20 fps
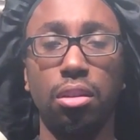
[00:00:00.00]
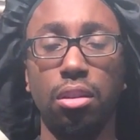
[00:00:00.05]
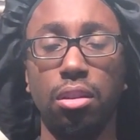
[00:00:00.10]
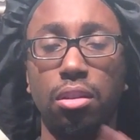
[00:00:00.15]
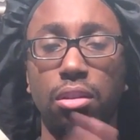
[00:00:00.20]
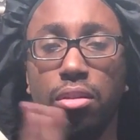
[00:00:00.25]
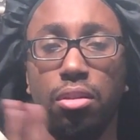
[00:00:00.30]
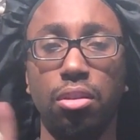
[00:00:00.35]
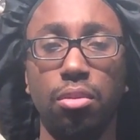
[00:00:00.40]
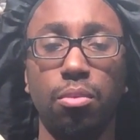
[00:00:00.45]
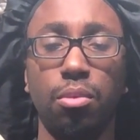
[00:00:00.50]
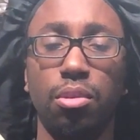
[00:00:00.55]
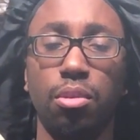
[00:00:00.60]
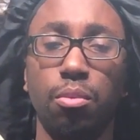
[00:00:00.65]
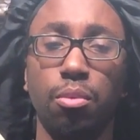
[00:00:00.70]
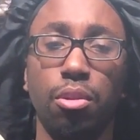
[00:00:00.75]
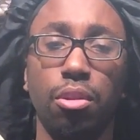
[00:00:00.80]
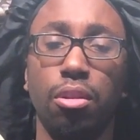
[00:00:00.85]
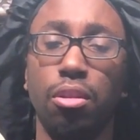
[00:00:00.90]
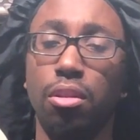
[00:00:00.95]
and she wants
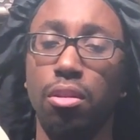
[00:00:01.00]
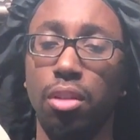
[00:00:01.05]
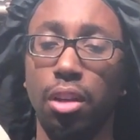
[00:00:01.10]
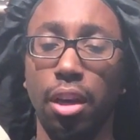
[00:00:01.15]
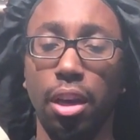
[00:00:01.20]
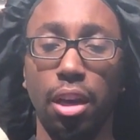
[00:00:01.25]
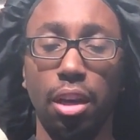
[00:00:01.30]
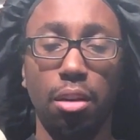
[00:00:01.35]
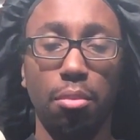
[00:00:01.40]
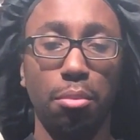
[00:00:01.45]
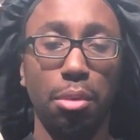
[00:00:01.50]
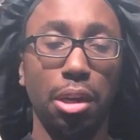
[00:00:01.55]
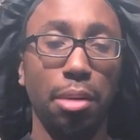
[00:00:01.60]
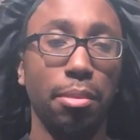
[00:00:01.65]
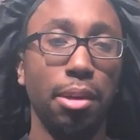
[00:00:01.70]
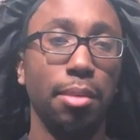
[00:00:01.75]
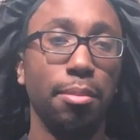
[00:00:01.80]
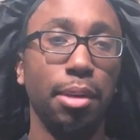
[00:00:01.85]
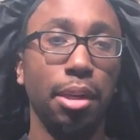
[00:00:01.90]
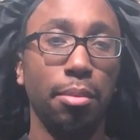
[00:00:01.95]
to work on that and blah,
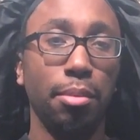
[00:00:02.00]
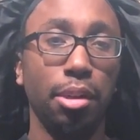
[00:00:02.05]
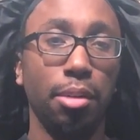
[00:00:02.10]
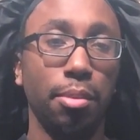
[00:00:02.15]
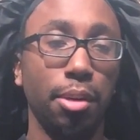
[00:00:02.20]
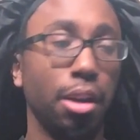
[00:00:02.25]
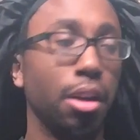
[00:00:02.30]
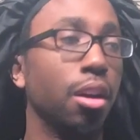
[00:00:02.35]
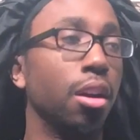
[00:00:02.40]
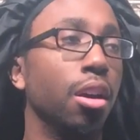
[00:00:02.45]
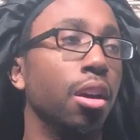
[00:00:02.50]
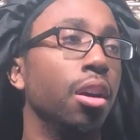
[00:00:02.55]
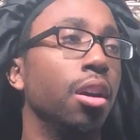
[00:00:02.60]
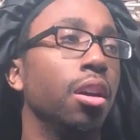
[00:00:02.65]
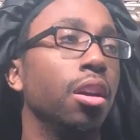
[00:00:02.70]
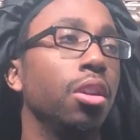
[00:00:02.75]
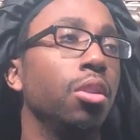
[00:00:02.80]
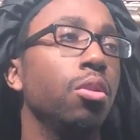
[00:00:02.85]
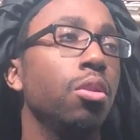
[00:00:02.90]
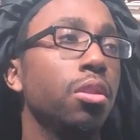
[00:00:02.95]
blah, blah, blah, blah.
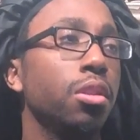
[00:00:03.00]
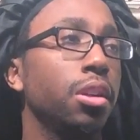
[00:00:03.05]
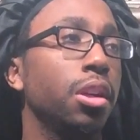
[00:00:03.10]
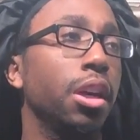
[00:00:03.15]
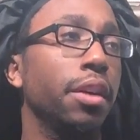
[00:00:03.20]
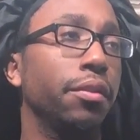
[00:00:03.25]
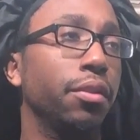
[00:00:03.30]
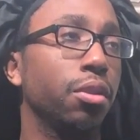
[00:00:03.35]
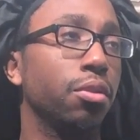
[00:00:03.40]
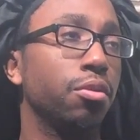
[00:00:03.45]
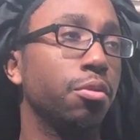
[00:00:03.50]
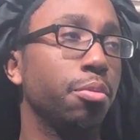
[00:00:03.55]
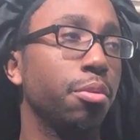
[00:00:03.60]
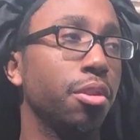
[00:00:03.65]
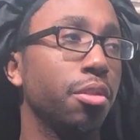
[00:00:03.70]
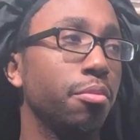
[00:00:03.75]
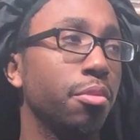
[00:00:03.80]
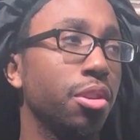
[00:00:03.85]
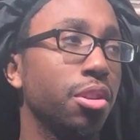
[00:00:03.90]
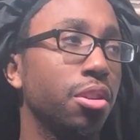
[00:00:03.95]
Laura, the life coach,
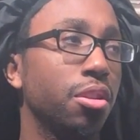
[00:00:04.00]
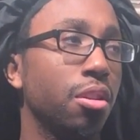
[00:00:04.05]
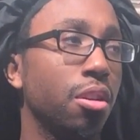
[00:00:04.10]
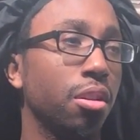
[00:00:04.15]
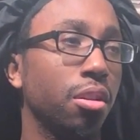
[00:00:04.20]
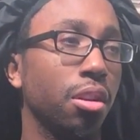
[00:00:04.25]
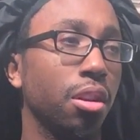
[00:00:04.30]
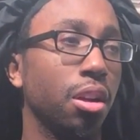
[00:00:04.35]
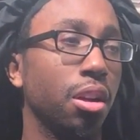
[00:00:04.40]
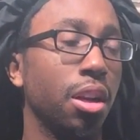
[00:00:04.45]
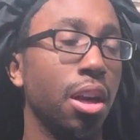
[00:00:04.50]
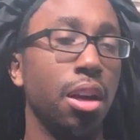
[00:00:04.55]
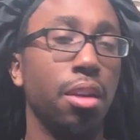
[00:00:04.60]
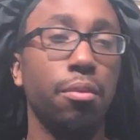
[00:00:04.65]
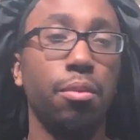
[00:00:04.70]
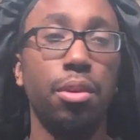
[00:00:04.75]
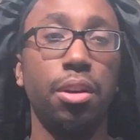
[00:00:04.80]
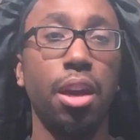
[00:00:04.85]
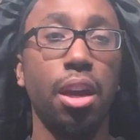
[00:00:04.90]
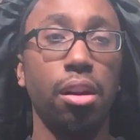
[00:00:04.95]
pretty much thought that a lot
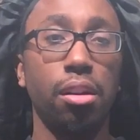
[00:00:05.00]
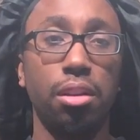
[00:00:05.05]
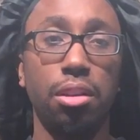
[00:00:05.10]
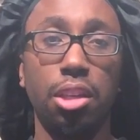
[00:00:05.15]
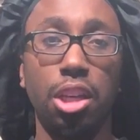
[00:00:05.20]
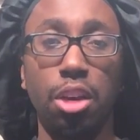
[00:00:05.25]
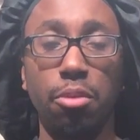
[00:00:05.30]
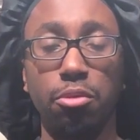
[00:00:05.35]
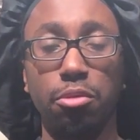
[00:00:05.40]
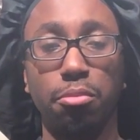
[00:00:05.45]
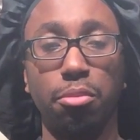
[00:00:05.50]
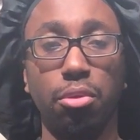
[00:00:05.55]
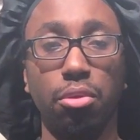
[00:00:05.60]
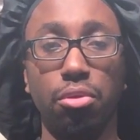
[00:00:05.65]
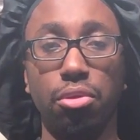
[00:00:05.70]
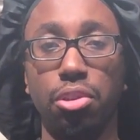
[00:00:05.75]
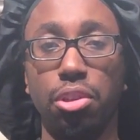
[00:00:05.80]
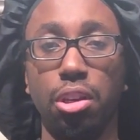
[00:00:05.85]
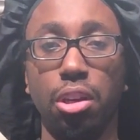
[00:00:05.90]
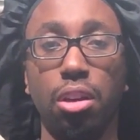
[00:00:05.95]
of what Natalie said was
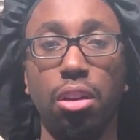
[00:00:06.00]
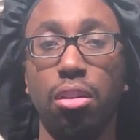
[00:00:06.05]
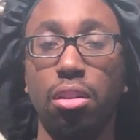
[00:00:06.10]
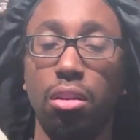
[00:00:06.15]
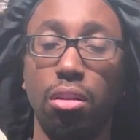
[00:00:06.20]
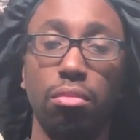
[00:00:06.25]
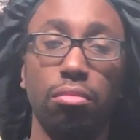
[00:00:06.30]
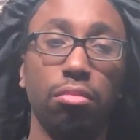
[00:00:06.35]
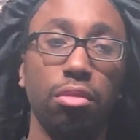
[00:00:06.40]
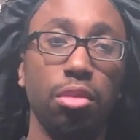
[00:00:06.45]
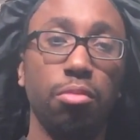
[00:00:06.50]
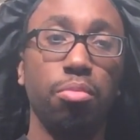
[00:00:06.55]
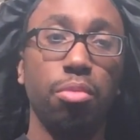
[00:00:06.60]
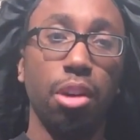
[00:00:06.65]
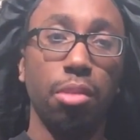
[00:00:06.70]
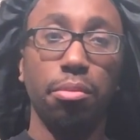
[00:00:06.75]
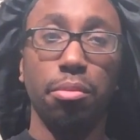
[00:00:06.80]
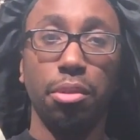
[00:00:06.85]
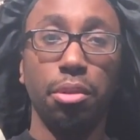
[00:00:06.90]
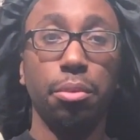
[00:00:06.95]
bullshit, and then it
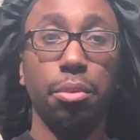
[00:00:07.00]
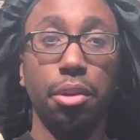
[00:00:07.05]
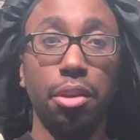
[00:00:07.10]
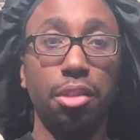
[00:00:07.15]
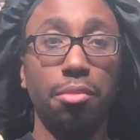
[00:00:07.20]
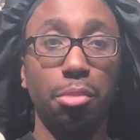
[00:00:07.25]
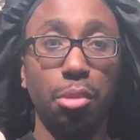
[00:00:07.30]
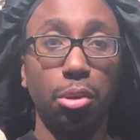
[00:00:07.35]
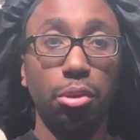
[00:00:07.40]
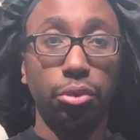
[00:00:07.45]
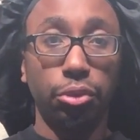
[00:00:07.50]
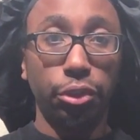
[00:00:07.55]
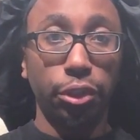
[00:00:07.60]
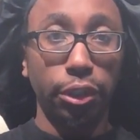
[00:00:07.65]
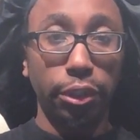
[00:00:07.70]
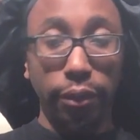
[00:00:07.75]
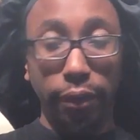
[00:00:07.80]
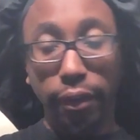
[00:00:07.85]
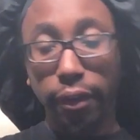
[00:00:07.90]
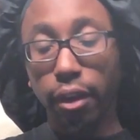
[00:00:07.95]
probably was
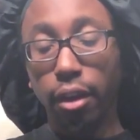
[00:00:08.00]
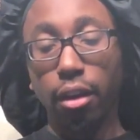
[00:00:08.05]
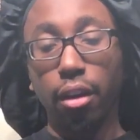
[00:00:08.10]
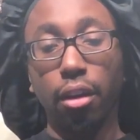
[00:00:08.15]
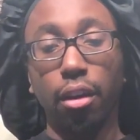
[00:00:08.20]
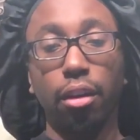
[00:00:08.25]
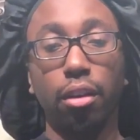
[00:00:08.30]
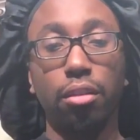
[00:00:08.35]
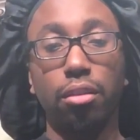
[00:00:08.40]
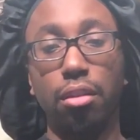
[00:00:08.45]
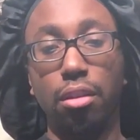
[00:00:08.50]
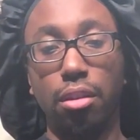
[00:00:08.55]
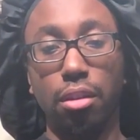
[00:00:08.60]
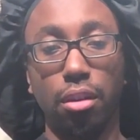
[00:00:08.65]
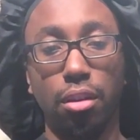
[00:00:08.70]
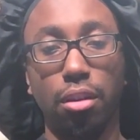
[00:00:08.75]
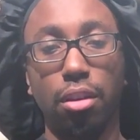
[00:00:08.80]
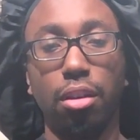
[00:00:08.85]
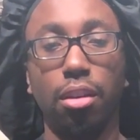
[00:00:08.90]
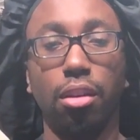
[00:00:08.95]
bullshit. So,